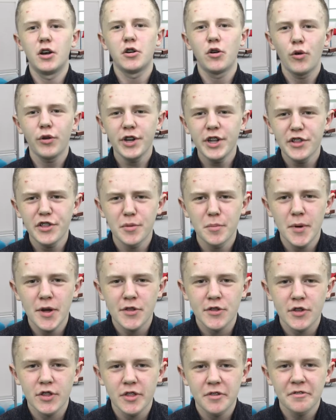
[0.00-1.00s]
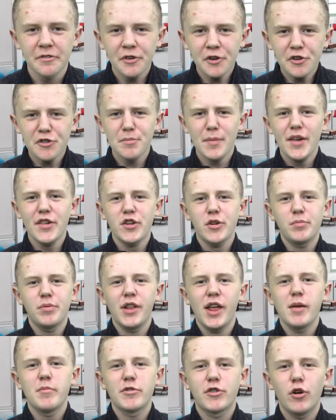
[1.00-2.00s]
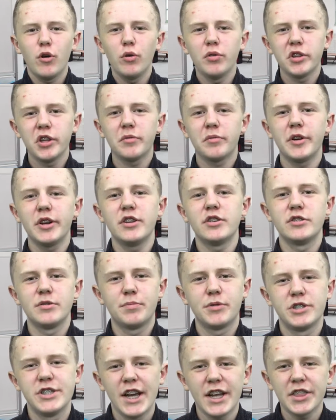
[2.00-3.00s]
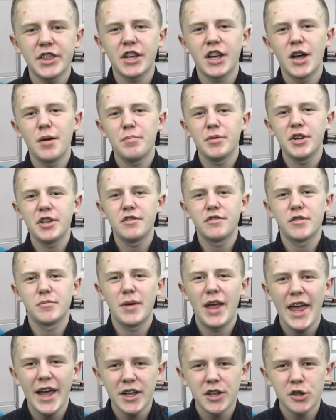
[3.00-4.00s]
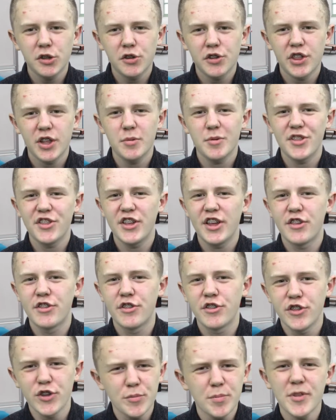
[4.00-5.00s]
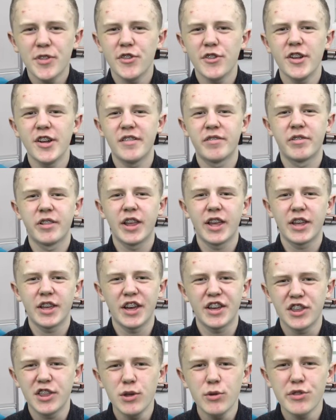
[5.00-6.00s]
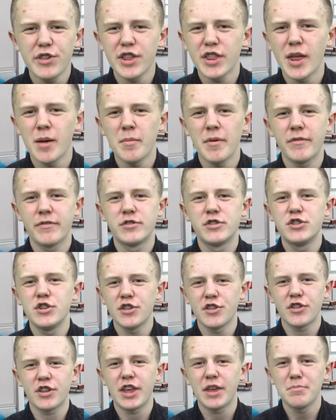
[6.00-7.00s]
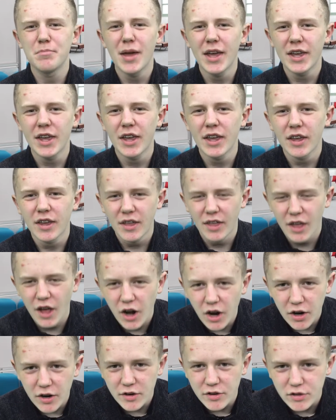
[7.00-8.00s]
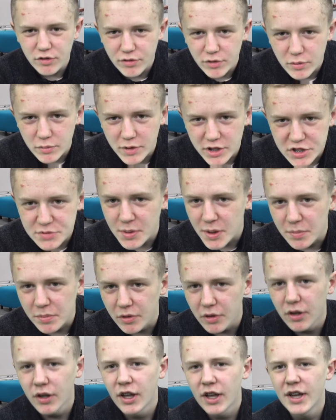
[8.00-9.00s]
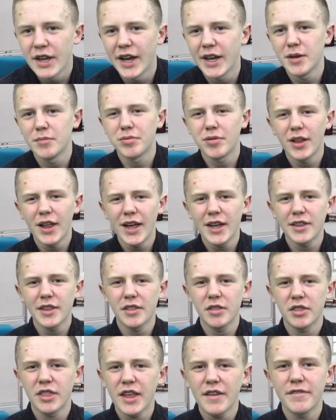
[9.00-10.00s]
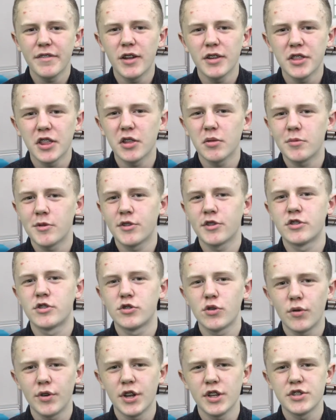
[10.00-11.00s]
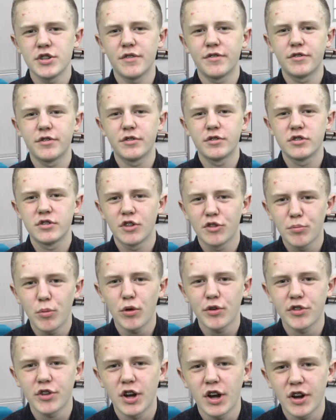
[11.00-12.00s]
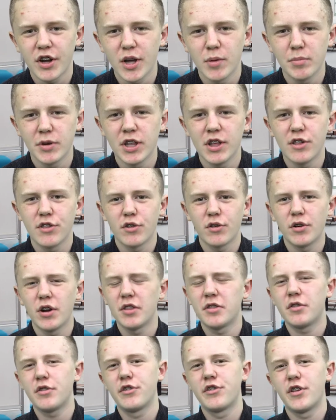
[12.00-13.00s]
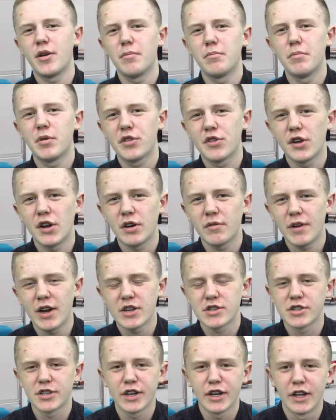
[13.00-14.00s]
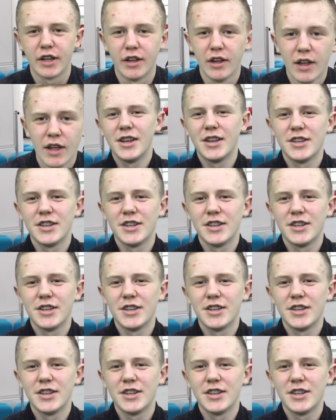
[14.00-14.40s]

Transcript: According to Musk, the first master plan was only written to protect the company from hecklers that would say stupid stuff like accusing them of just making cars for rich people and implying that they felt that there was a shortage of sports car companies or other some bizarre rationale.